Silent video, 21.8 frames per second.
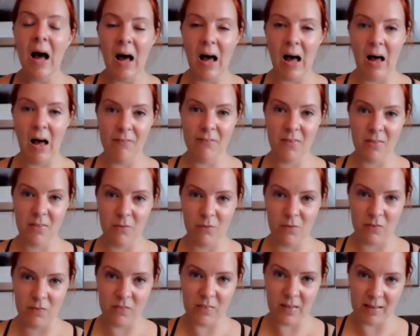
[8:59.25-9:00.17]
after the
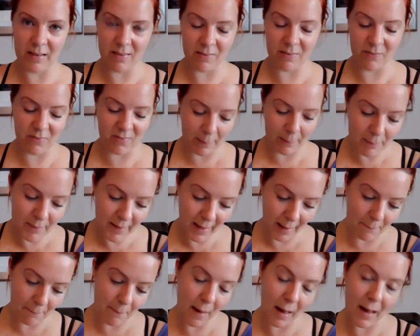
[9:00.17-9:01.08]
15th of
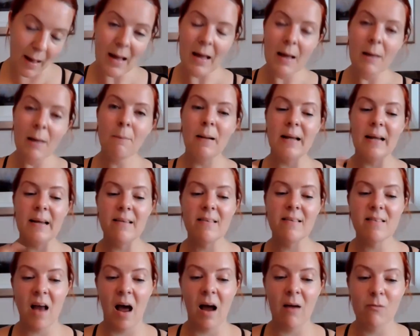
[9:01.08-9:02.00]
September?
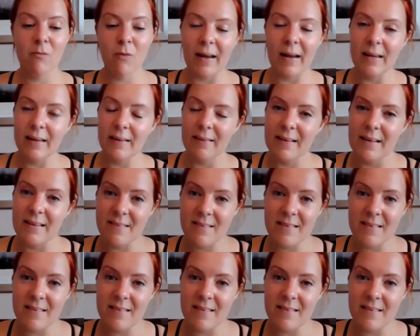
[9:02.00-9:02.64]
Please start writing